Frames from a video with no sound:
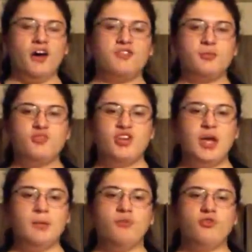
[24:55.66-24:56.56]
from
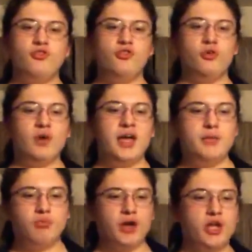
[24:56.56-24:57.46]
James to a
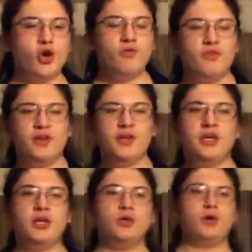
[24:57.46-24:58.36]
break over the
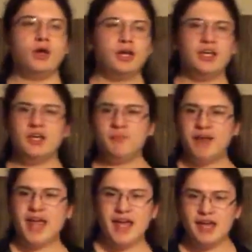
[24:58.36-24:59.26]
knee. He had
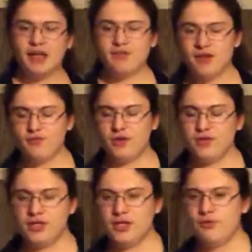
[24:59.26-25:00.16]
been favoring the knee